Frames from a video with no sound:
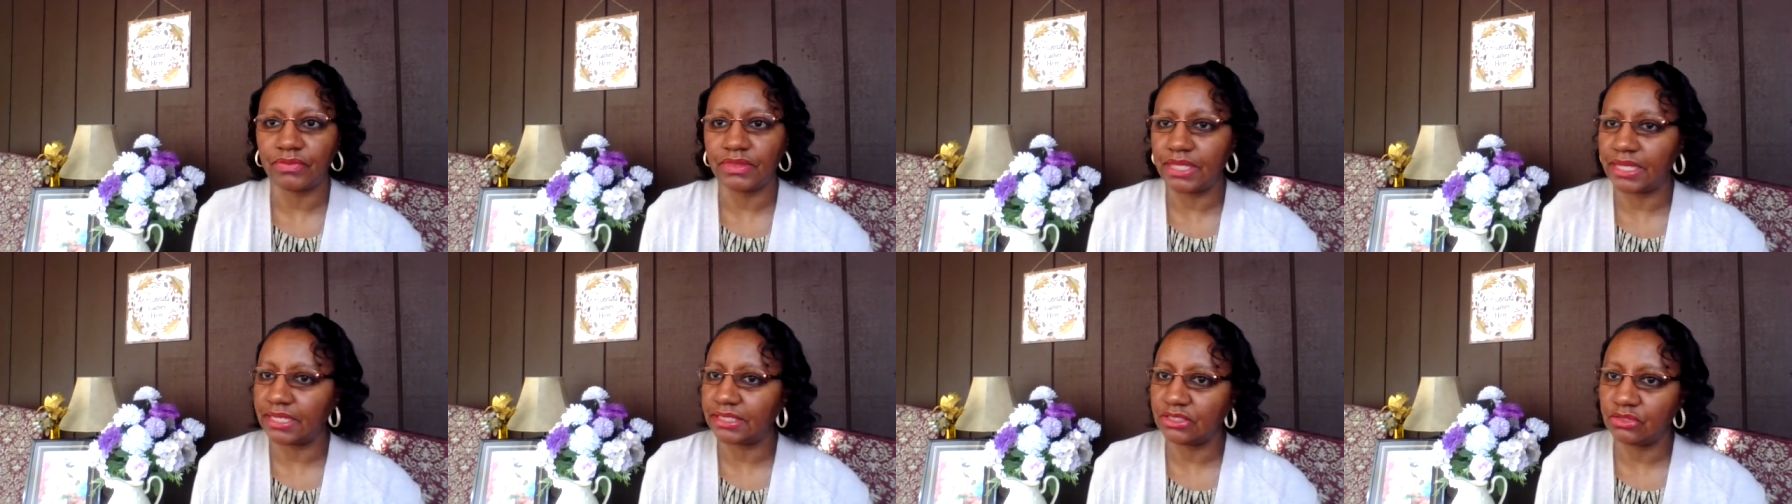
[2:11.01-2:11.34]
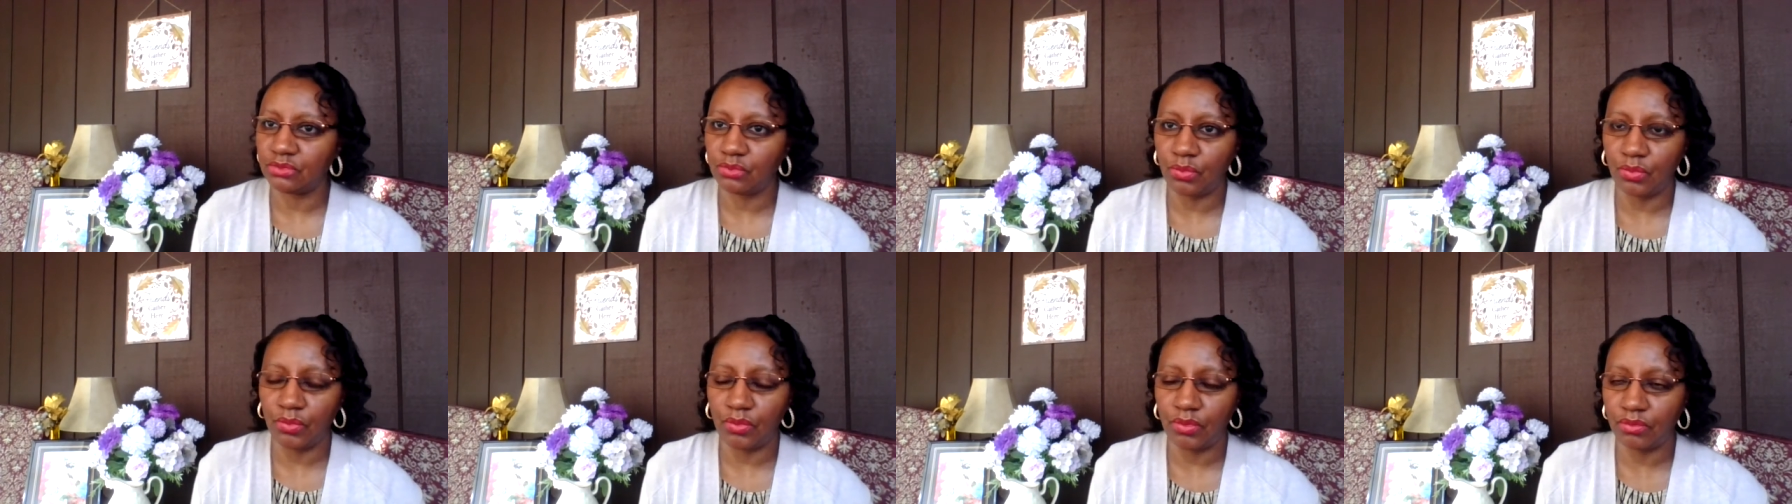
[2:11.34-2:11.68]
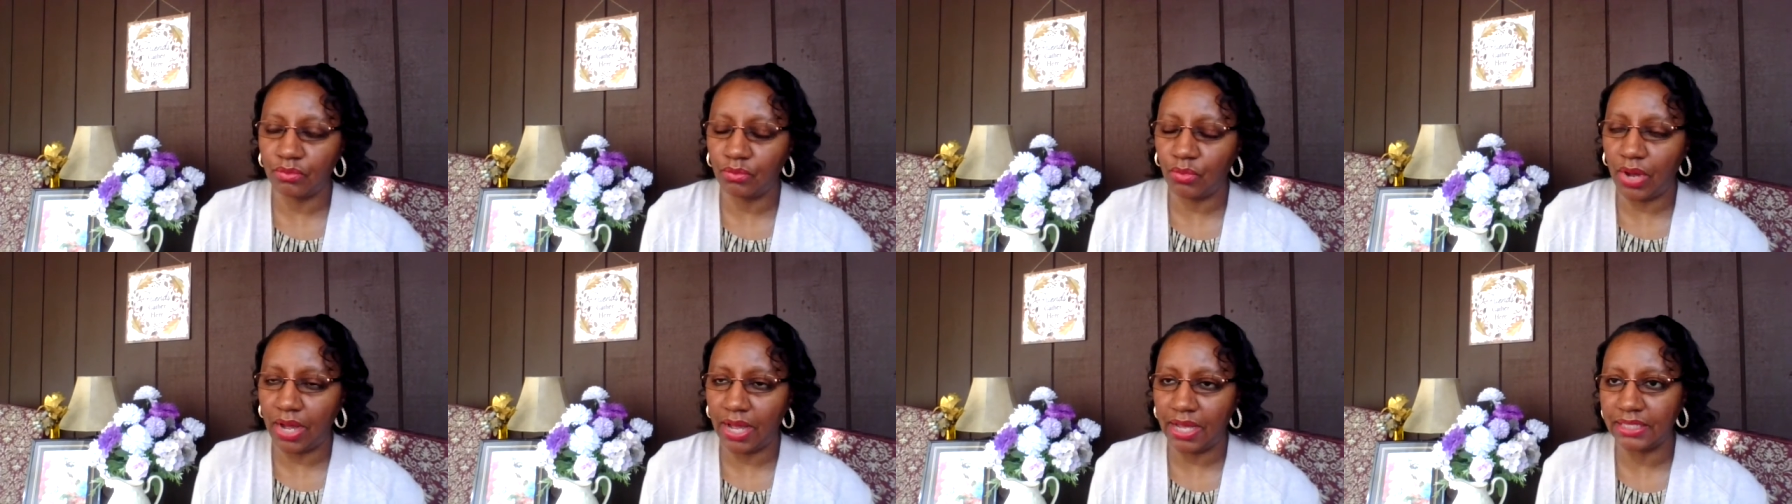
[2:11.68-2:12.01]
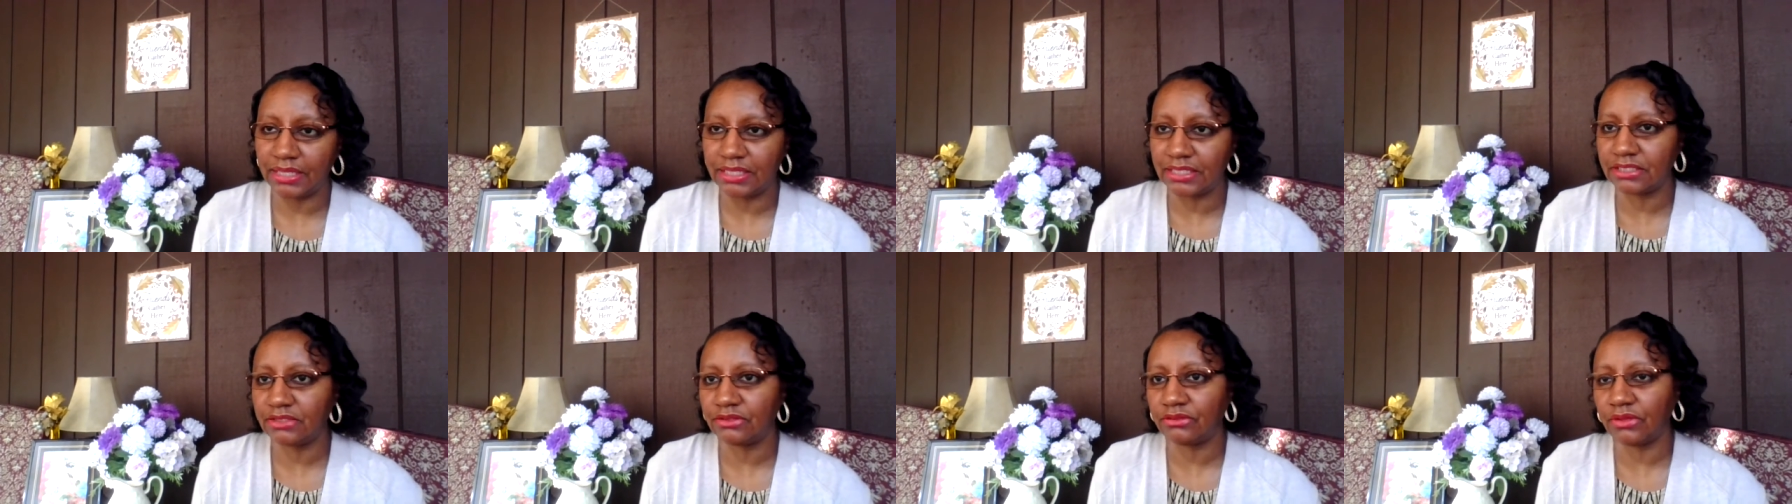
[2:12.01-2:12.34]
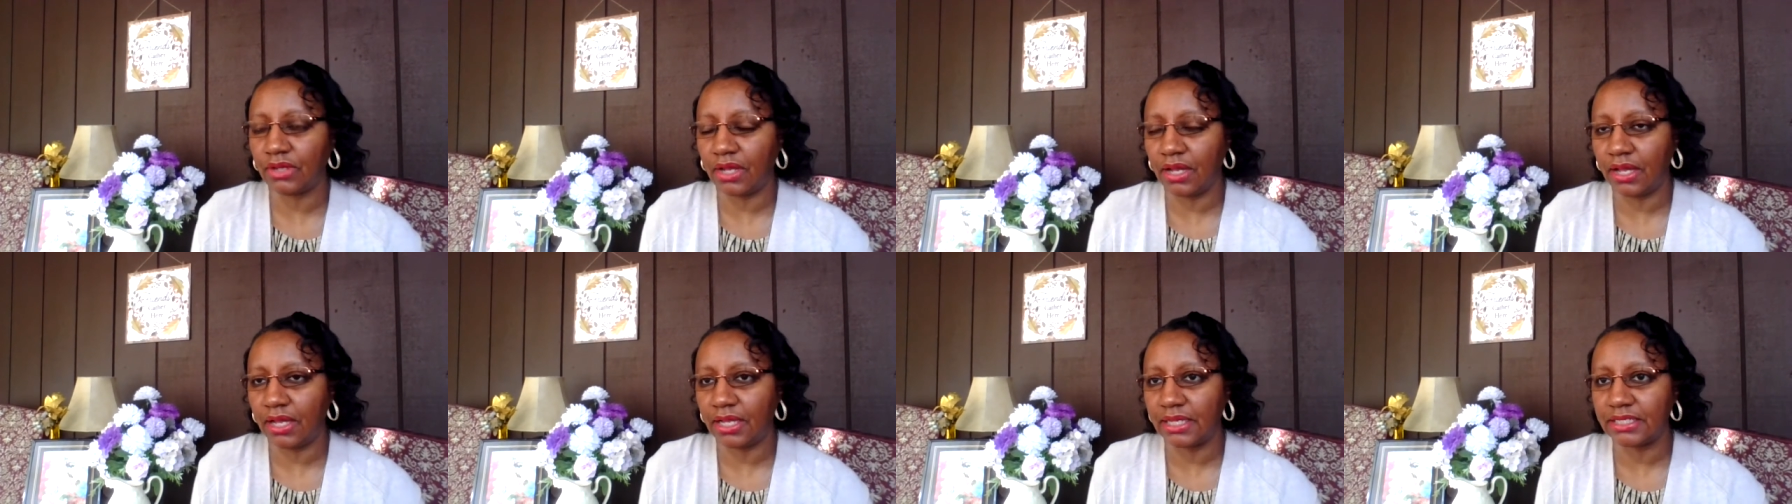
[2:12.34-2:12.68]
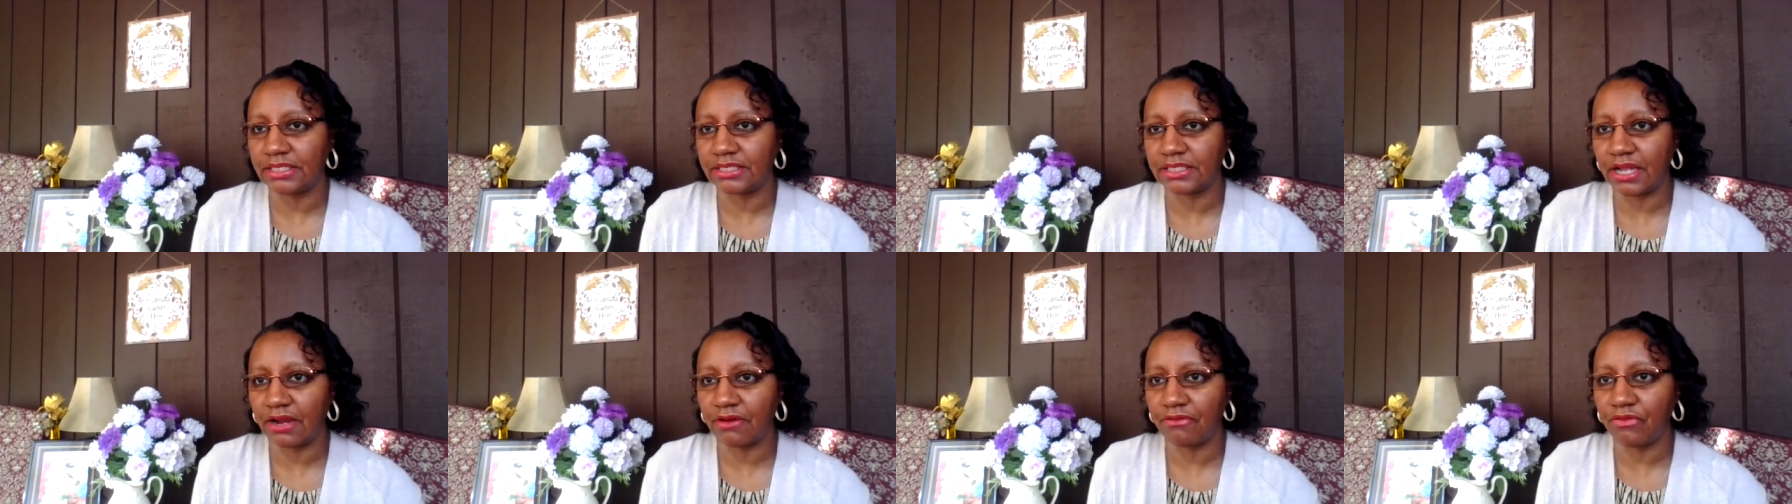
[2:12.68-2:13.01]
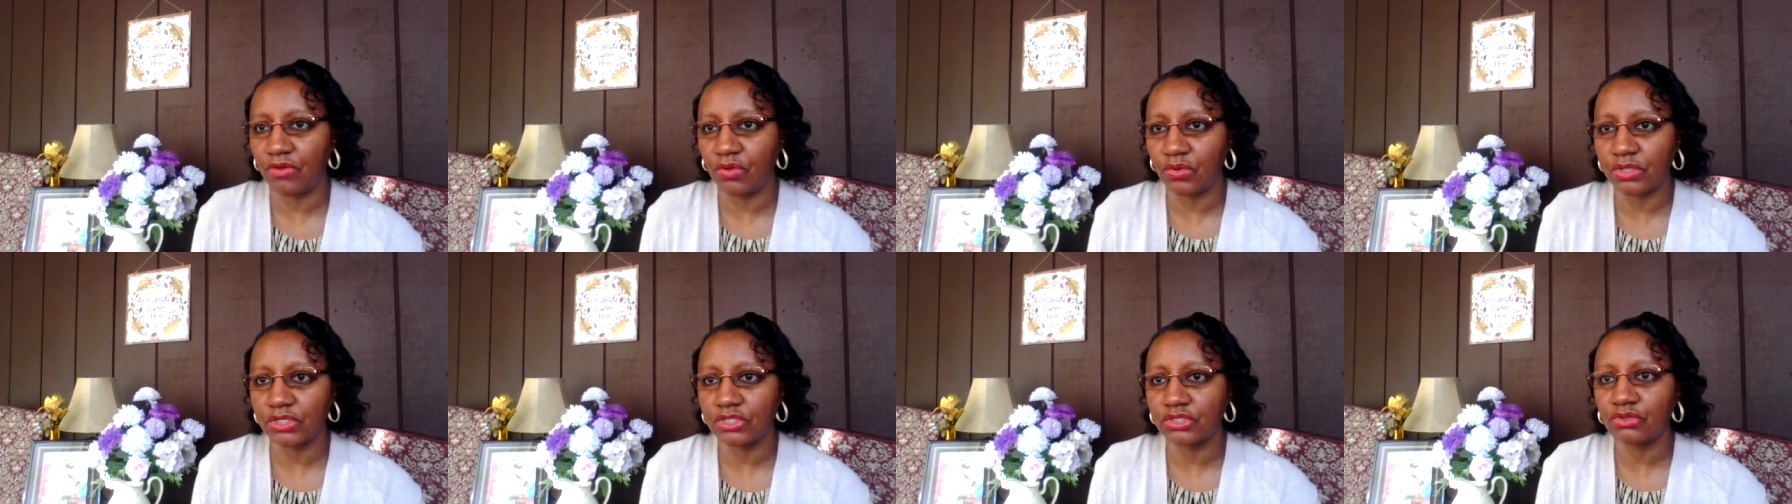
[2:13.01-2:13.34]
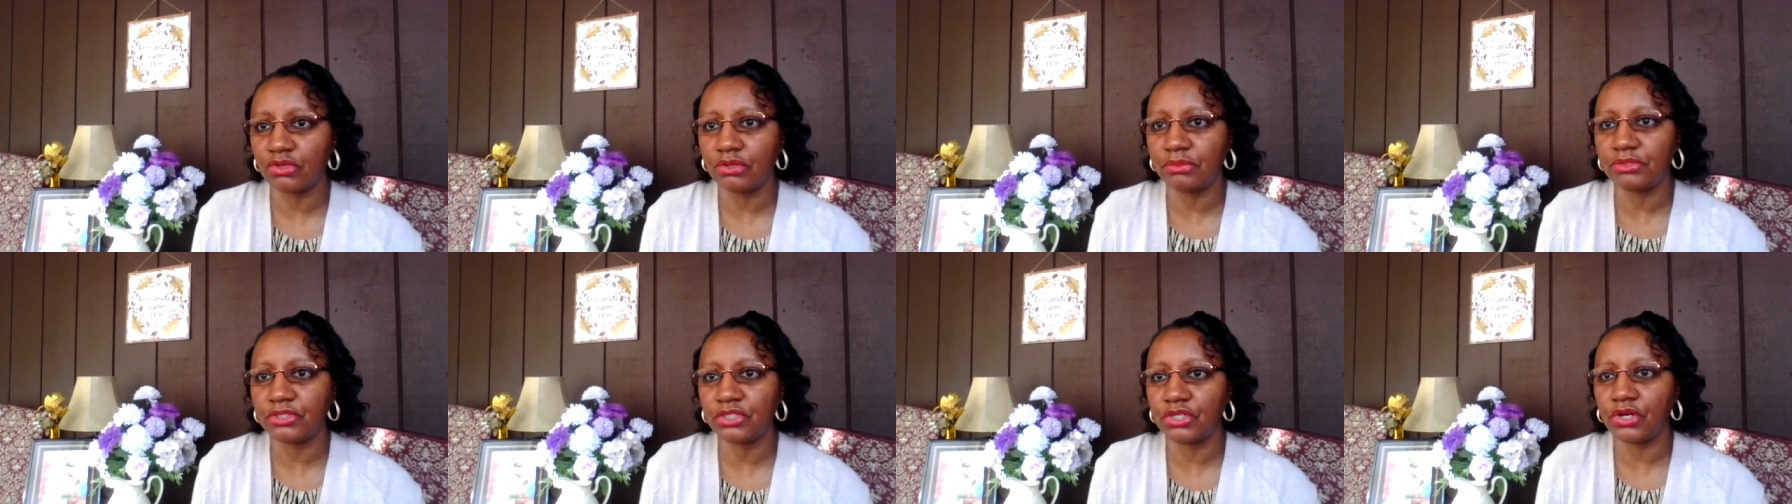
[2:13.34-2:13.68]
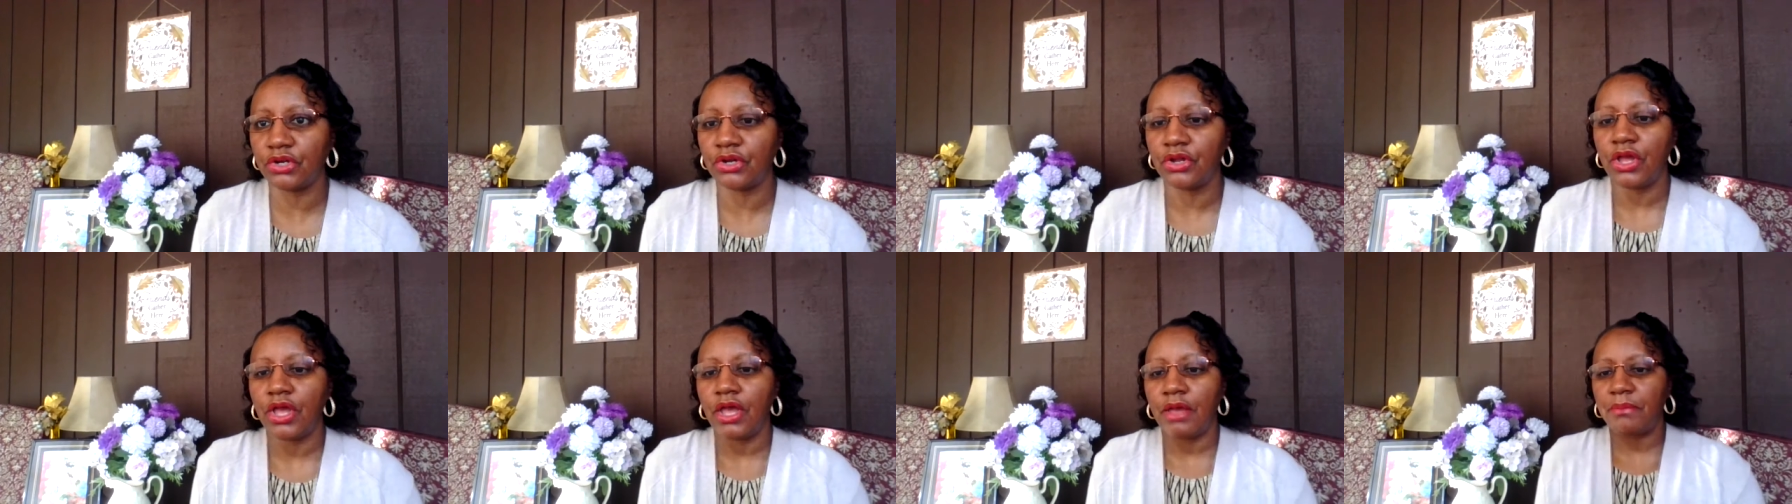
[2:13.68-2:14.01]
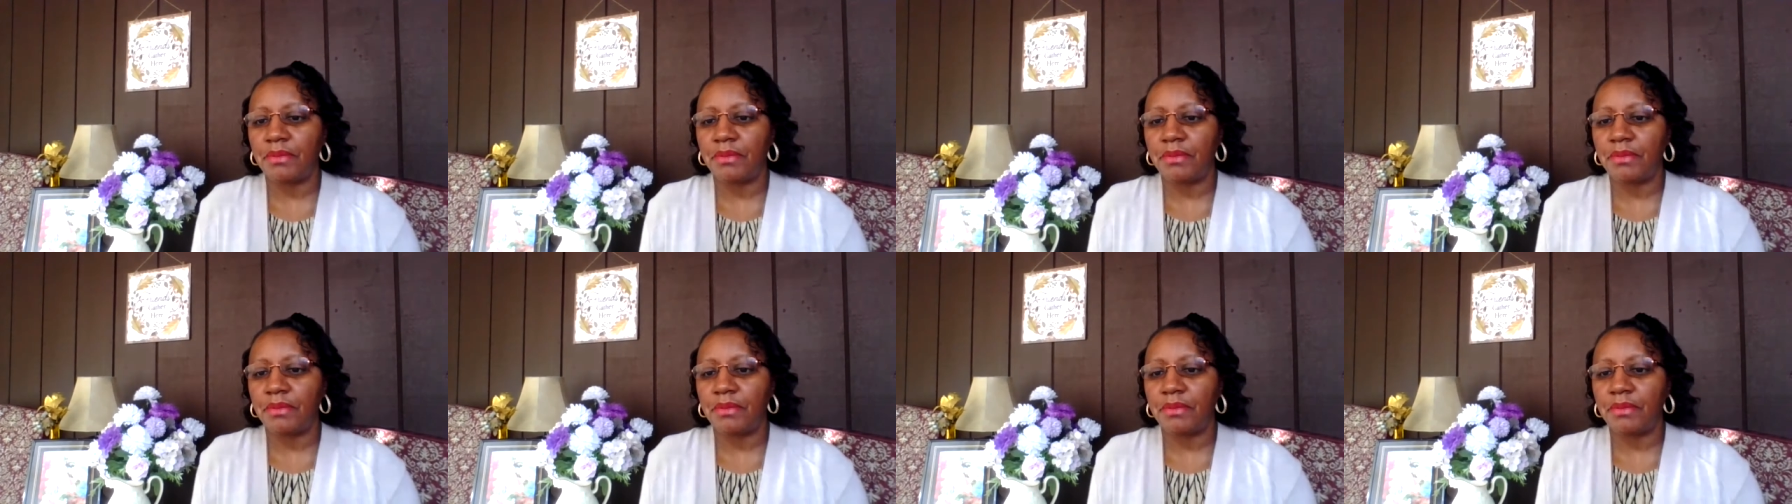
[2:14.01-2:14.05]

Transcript: That's why this uh, is our focus scripture,